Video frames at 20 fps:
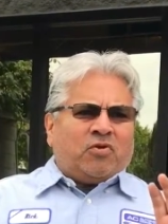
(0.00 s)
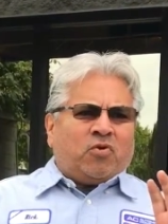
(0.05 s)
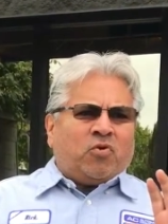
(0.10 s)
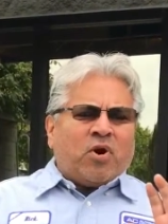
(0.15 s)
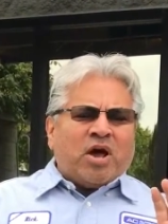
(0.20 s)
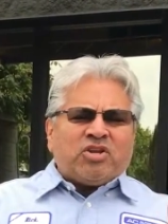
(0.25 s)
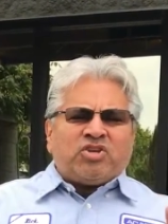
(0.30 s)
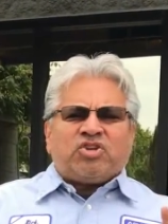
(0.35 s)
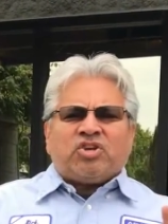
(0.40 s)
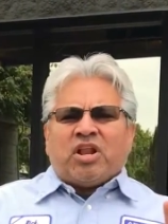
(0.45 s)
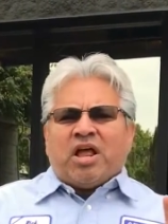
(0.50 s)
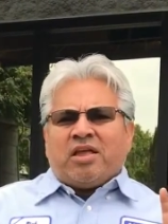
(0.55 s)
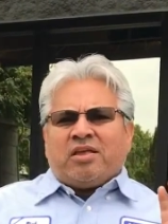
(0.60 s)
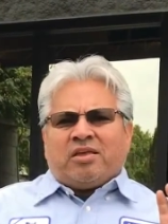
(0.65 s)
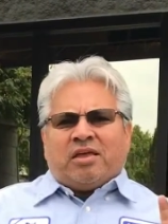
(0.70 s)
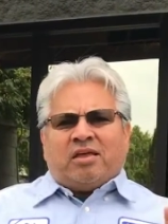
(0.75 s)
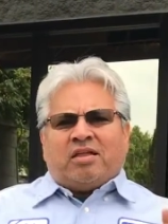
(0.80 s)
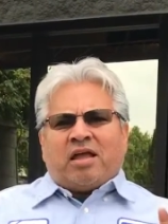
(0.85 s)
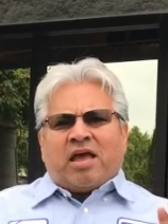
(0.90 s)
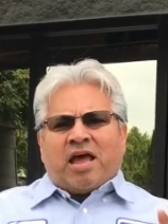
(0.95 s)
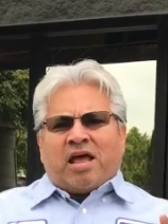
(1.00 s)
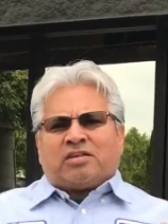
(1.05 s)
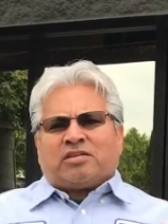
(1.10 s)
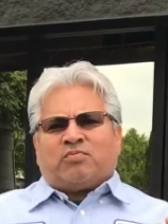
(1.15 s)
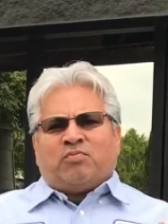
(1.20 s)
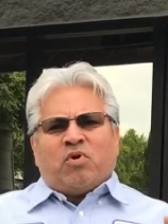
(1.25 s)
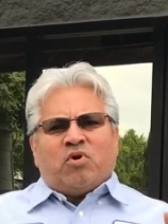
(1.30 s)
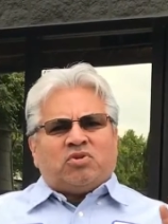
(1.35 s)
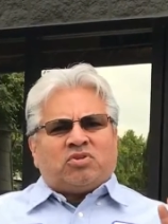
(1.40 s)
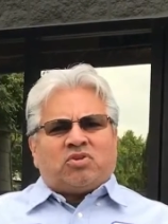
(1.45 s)
question I get asked
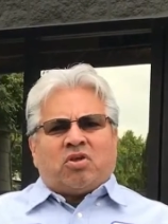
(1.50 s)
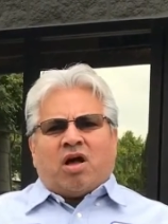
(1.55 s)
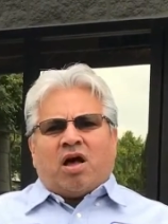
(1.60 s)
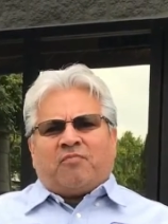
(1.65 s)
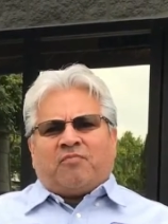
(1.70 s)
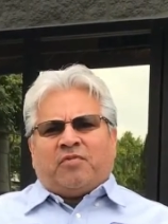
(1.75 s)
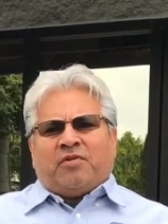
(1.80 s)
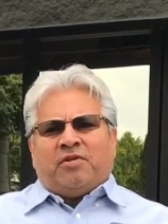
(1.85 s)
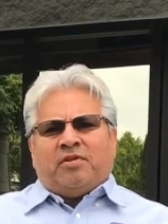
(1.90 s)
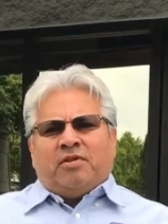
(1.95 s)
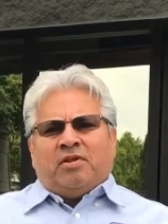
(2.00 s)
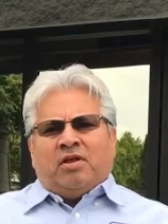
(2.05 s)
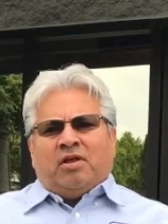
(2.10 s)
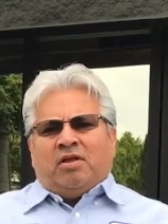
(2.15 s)
most often